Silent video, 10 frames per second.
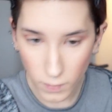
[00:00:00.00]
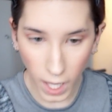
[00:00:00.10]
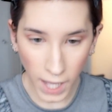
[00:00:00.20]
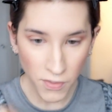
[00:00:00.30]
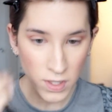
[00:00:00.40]

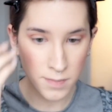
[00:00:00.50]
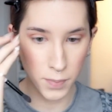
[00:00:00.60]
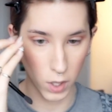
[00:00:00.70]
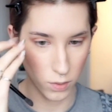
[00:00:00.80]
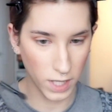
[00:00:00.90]
I have this
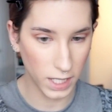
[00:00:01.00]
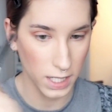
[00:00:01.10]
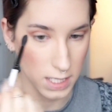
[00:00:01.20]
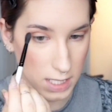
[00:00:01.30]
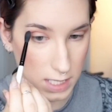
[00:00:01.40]
bone that
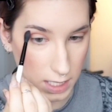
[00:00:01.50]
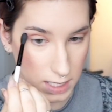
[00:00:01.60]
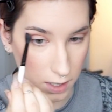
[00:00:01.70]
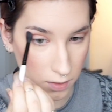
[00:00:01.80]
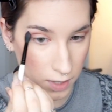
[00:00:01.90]
kind of sticks
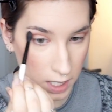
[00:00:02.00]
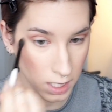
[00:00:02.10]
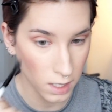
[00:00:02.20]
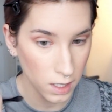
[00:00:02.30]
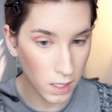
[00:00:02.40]
out right
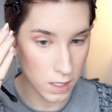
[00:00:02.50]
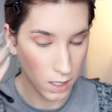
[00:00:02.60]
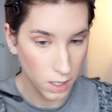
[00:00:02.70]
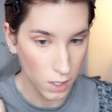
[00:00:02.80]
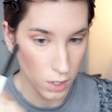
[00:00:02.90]
here.
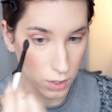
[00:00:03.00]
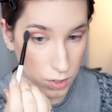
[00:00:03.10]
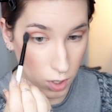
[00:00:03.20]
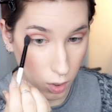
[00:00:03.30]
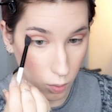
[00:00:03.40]

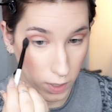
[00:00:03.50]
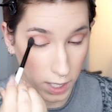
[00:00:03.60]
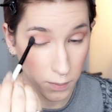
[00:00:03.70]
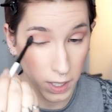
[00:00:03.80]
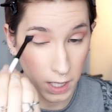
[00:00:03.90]
So when
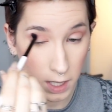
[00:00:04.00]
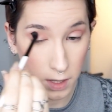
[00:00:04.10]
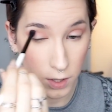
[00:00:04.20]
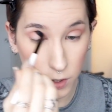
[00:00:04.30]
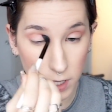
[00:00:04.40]
I bring
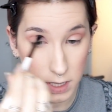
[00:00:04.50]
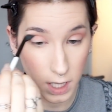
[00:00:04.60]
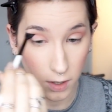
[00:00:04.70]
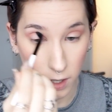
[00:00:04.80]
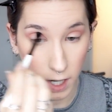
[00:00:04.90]
the crease
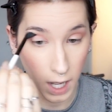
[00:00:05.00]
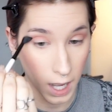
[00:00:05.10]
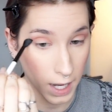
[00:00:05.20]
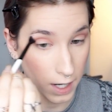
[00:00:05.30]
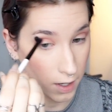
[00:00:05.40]
color
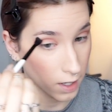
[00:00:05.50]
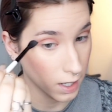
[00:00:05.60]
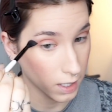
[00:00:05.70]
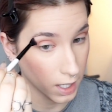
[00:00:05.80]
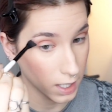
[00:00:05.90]
higher,
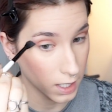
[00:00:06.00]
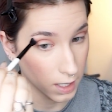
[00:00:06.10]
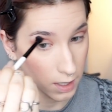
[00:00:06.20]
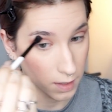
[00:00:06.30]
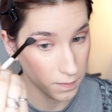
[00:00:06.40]
it kind
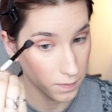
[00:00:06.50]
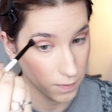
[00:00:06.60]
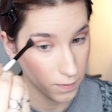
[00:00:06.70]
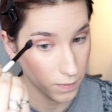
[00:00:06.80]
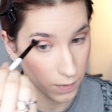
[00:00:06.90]
of
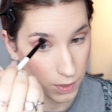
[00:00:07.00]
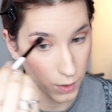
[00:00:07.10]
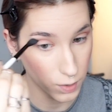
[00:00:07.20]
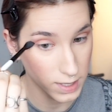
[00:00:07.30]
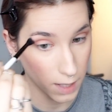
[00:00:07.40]

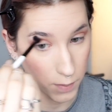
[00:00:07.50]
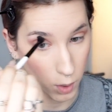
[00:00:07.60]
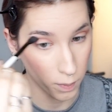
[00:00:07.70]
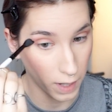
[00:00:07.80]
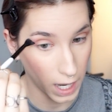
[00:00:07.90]
throws that
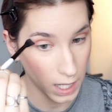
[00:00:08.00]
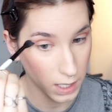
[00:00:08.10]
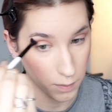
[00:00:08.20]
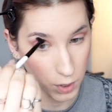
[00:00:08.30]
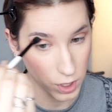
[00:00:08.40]
bone back,
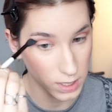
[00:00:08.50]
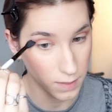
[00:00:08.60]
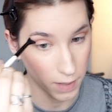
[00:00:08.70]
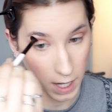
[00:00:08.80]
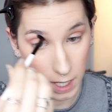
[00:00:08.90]
it pushes it
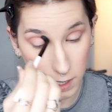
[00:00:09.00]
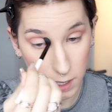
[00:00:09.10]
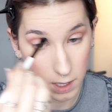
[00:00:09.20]
back.